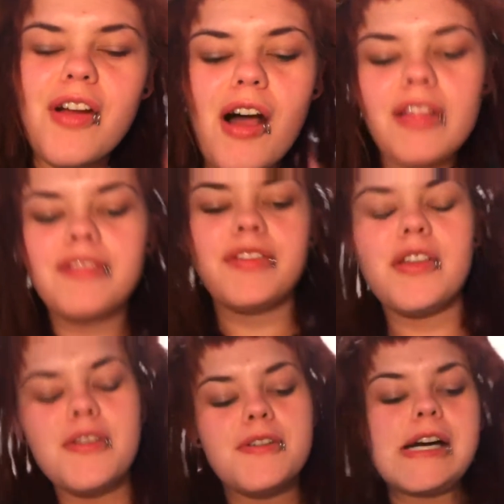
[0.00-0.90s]
for all of
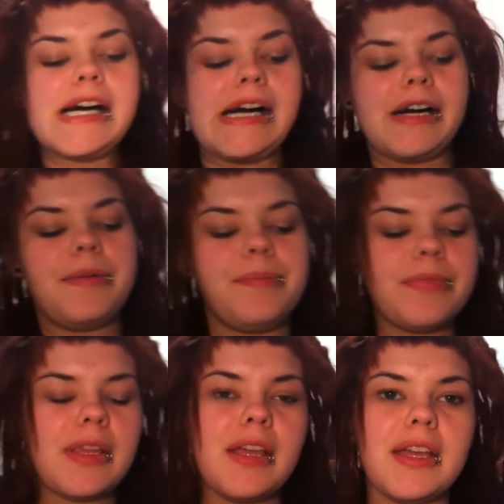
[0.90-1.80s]
you.
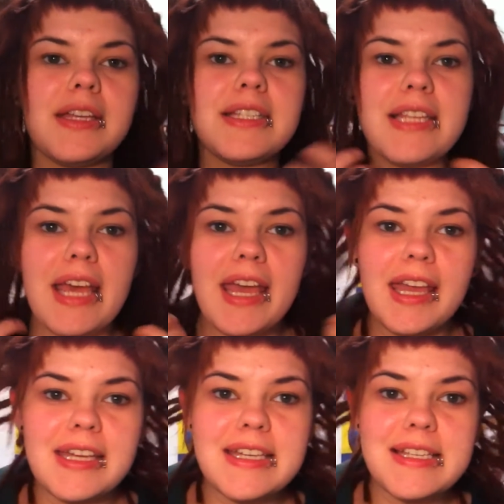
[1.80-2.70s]

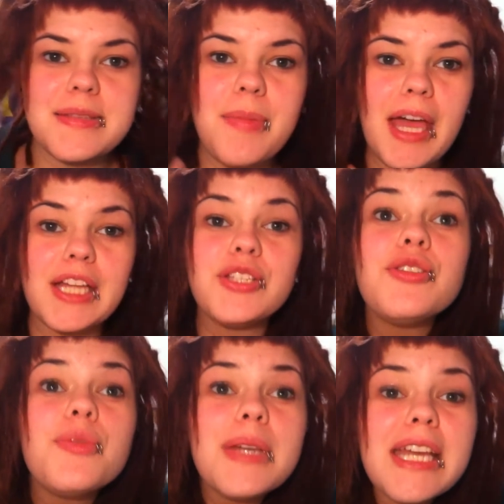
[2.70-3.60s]
Today is my
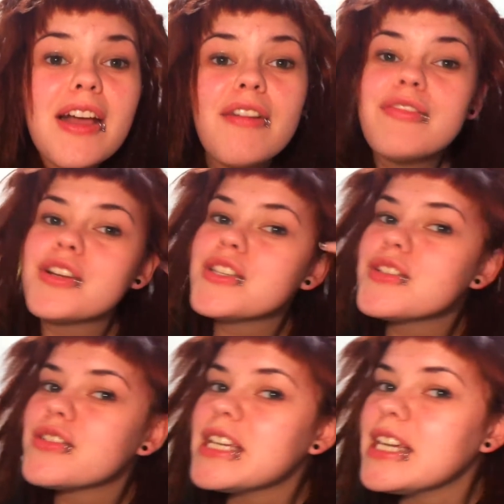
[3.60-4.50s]
2-week
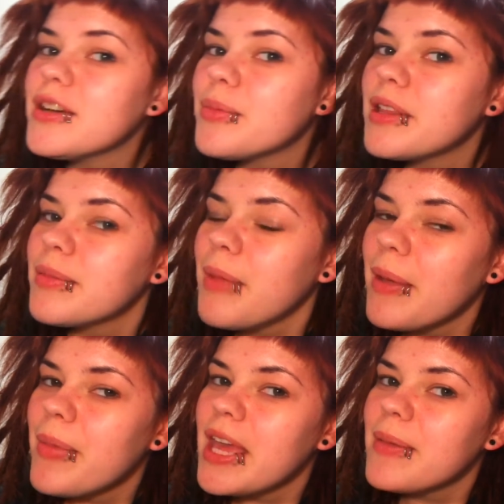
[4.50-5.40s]
anniversary with
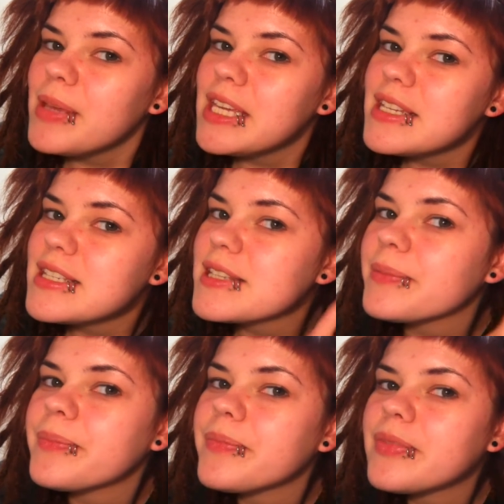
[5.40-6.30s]
my
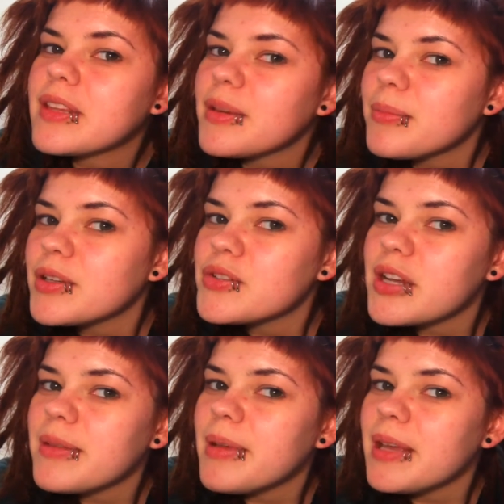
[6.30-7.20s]
babies, my
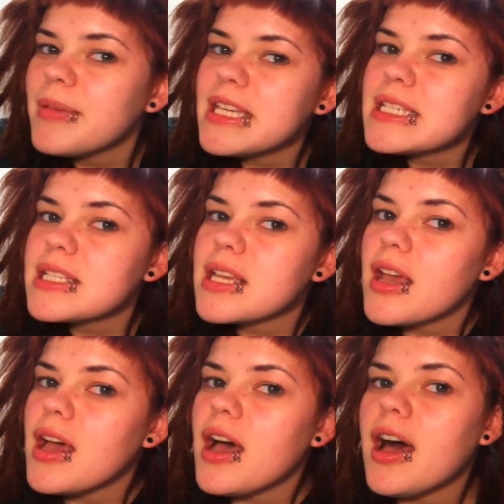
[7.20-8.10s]
Dread babies,
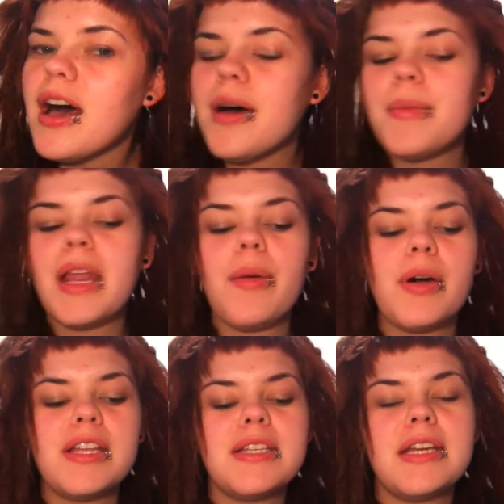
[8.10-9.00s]
and I
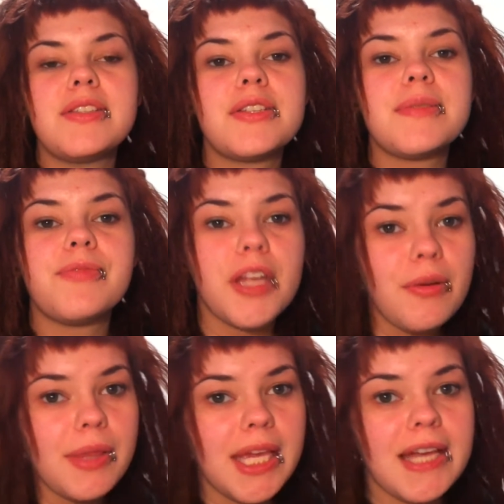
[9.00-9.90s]
wanted to answer some
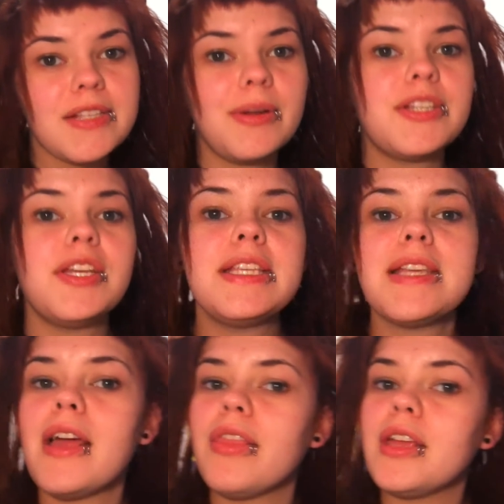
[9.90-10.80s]
frequently asked
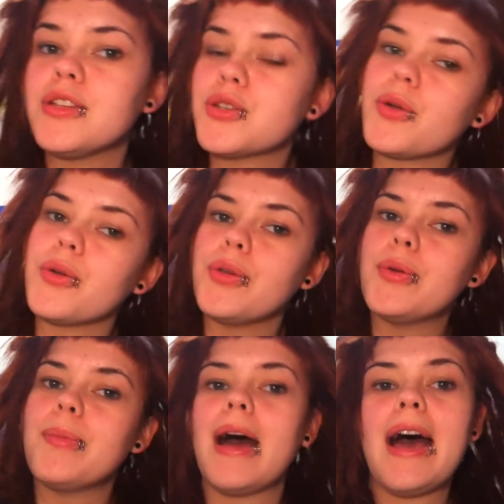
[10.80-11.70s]
questions and then show
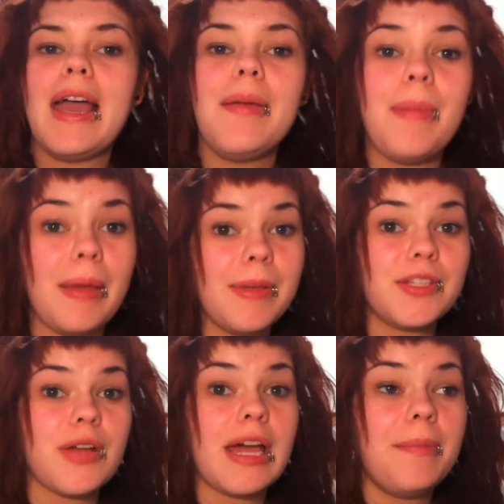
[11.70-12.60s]
you my
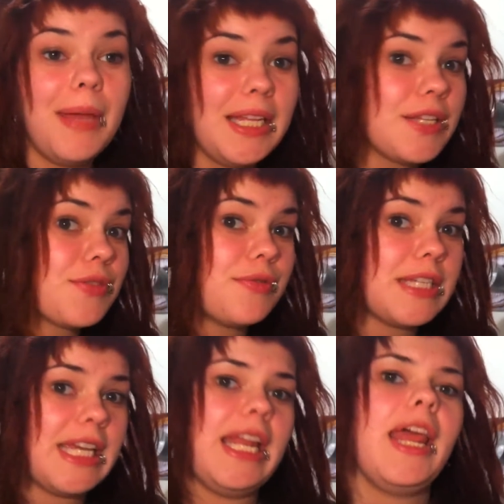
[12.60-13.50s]
baby Dread maintenance
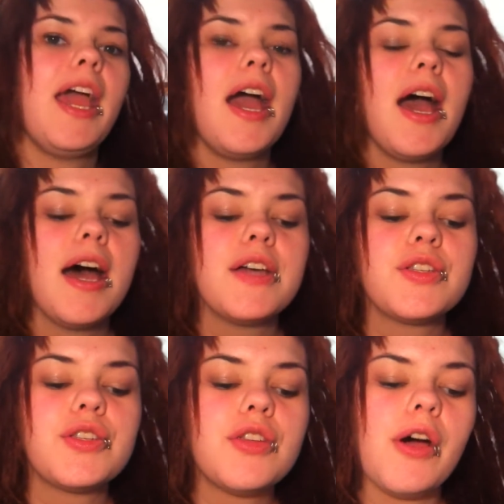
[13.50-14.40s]
routine.
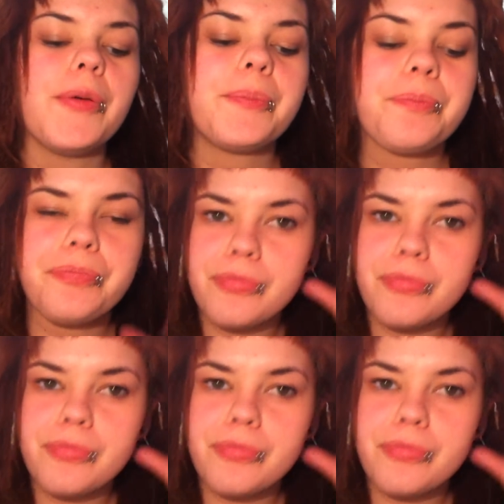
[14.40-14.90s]
So,